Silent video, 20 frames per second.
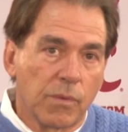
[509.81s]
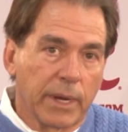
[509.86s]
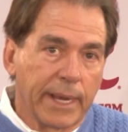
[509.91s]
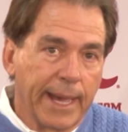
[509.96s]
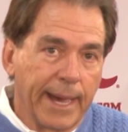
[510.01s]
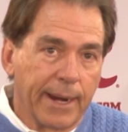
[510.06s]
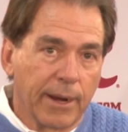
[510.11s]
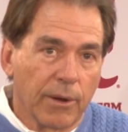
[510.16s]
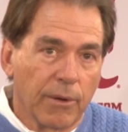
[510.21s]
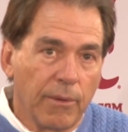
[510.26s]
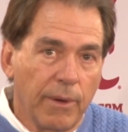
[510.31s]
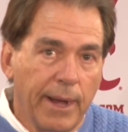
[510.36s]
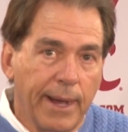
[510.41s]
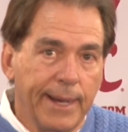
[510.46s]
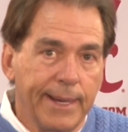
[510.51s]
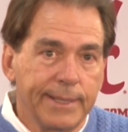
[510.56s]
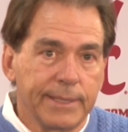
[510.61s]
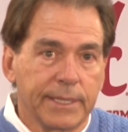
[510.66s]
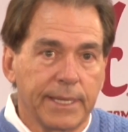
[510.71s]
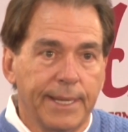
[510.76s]

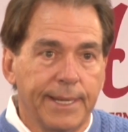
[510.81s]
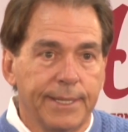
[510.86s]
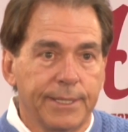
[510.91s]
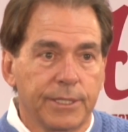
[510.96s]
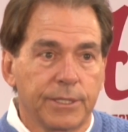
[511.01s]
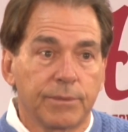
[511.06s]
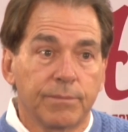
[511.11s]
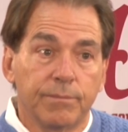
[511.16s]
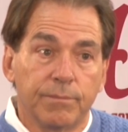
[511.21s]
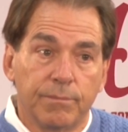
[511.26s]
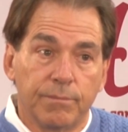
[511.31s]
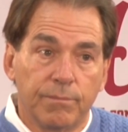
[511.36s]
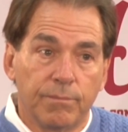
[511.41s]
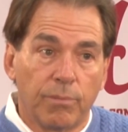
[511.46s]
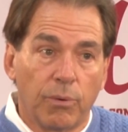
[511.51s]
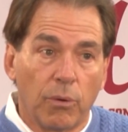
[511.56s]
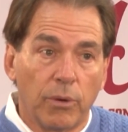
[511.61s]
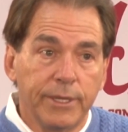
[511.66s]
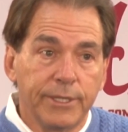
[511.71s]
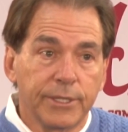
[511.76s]
categorize as
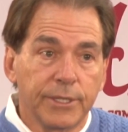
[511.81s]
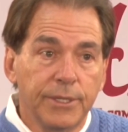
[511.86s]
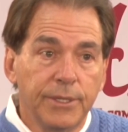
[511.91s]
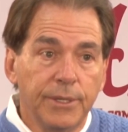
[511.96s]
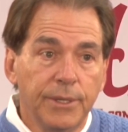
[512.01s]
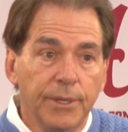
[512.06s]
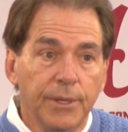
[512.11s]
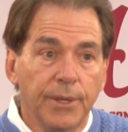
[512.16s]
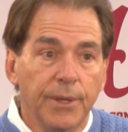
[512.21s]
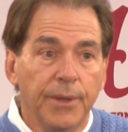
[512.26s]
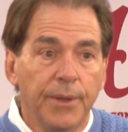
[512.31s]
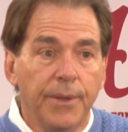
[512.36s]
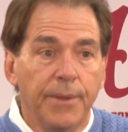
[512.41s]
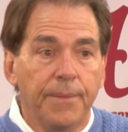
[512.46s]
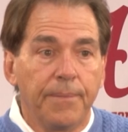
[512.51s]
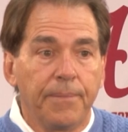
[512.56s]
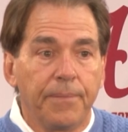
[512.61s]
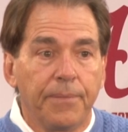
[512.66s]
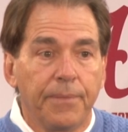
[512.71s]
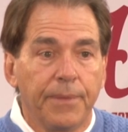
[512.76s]
poison
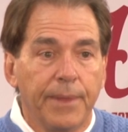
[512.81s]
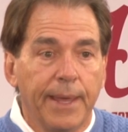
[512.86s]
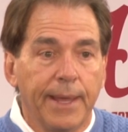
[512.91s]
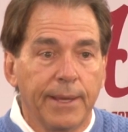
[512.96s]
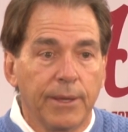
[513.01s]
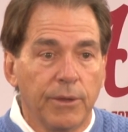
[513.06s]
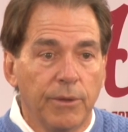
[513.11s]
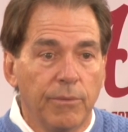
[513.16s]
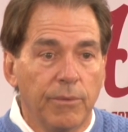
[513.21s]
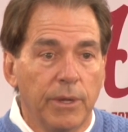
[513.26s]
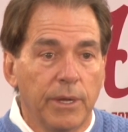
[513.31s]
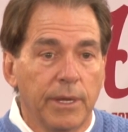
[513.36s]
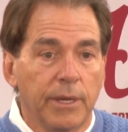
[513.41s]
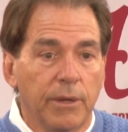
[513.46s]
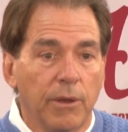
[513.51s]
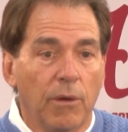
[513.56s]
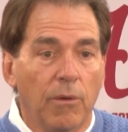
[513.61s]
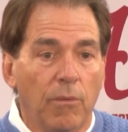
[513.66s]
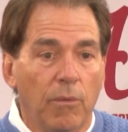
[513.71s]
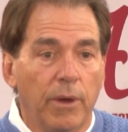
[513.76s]
that you really
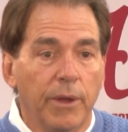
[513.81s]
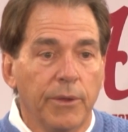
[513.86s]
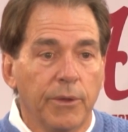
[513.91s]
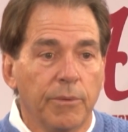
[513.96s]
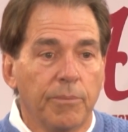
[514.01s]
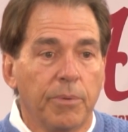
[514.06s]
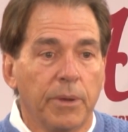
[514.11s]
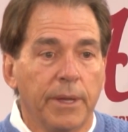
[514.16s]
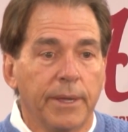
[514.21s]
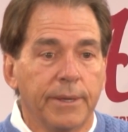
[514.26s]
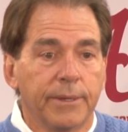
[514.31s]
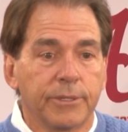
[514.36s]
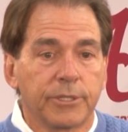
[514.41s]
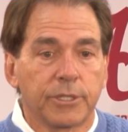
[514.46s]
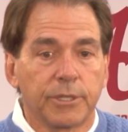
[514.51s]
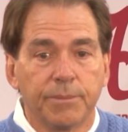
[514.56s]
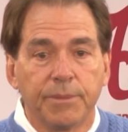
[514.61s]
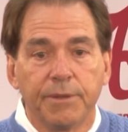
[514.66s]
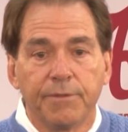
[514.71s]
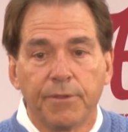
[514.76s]
don't want your players
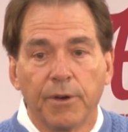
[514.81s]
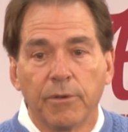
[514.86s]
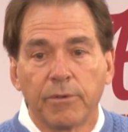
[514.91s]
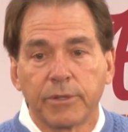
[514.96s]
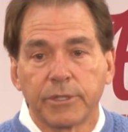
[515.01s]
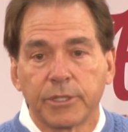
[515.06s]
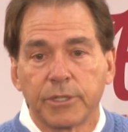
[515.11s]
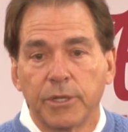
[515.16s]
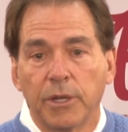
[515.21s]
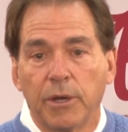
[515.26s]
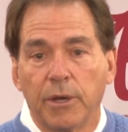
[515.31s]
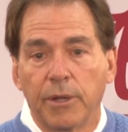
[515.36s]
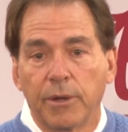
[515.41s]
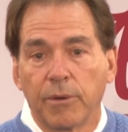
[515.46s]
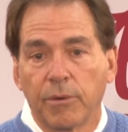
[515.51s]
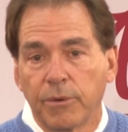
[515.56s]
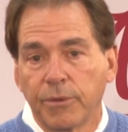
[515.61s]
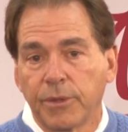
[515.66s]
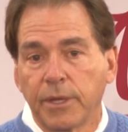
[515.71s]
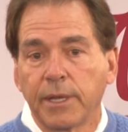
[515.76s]
to be focusing on
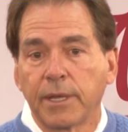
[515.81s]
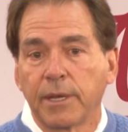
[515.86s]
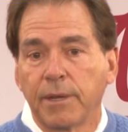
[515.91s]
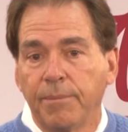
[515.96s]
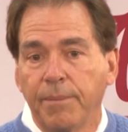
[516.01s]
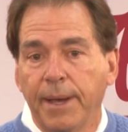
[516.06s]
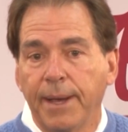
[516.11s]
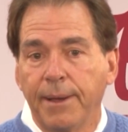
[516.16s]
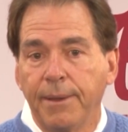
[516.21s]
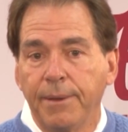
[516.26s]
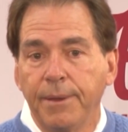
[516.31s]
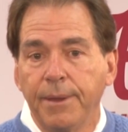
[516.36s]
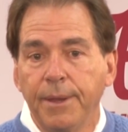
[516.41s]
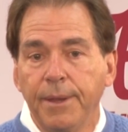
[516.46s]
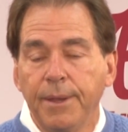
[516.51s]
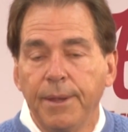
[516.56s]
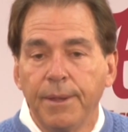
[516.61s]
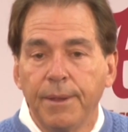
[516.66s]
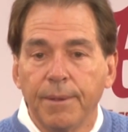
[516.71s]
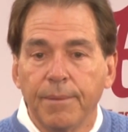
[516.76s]
or thinking about.
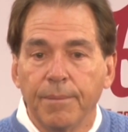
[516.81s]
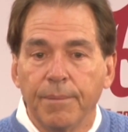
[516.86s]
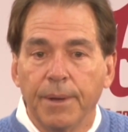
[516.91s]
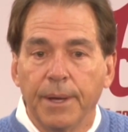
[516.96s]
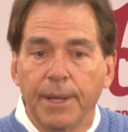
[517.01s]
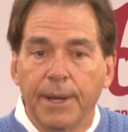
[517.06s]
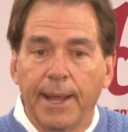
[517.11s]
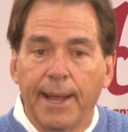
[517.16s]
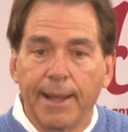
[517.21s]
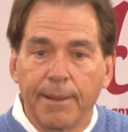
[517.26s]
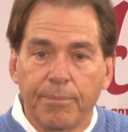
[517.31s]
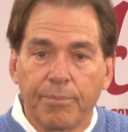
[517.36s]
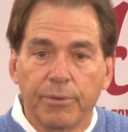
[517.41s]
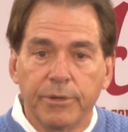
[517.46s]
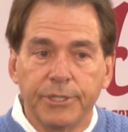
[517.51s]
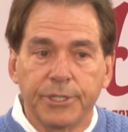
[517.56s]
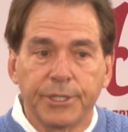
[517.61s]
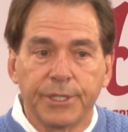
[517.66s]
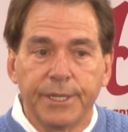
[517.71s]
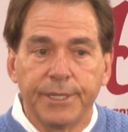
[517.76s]
But I
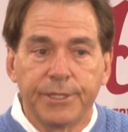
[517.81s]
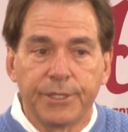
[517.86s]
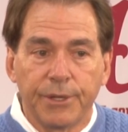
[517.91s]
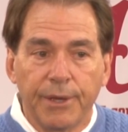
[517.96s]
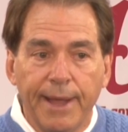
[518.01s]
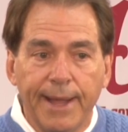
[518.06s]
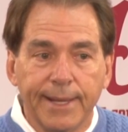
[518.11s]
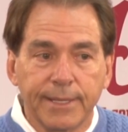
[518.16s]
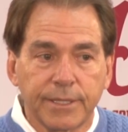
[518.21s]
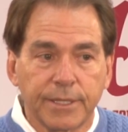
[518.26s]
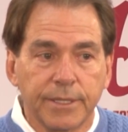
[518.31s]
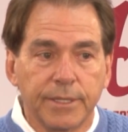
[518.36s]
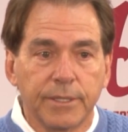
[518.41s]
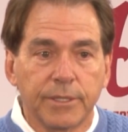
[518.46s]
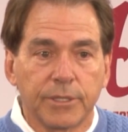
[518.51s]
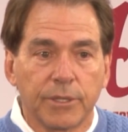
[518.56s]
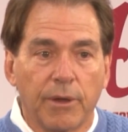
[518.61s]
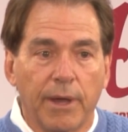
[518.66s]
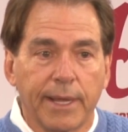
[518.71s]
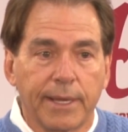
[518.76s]
appreciate you asking
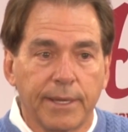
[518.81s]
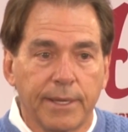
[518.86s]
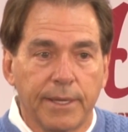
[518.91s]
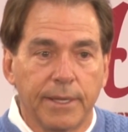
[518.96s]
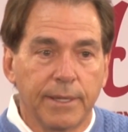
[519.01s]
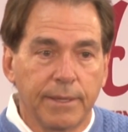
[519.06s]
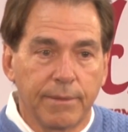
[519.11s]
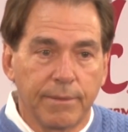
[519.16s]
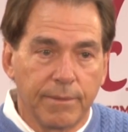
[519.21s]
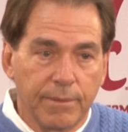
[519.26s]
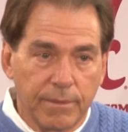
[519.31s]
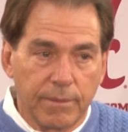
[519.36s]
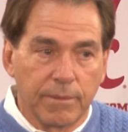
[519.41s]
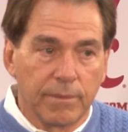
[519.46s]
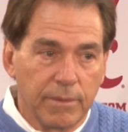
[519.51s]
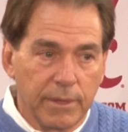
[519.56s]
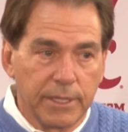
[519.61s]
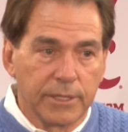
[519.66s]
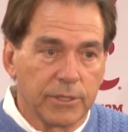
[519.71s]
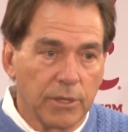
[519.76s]
so I could get
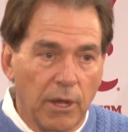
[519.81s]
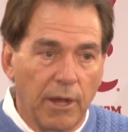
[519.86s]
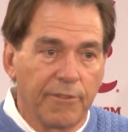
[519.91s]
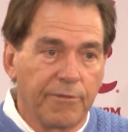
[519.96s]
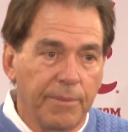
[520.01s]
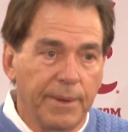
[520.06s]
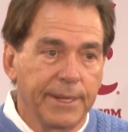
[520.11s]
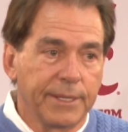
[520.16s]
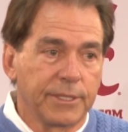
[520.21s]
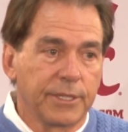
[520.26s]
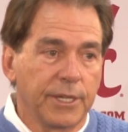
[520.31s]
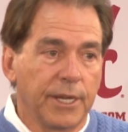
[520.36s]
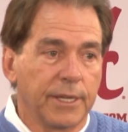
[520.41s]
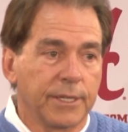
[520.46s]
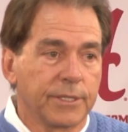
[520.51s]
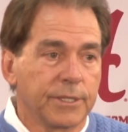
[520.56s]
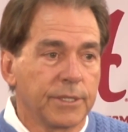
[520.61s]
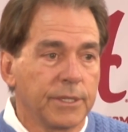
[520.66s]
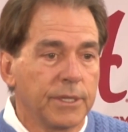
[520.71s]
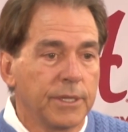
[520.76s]
this off my
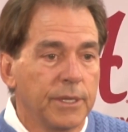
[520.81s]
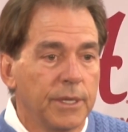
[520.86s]
chest.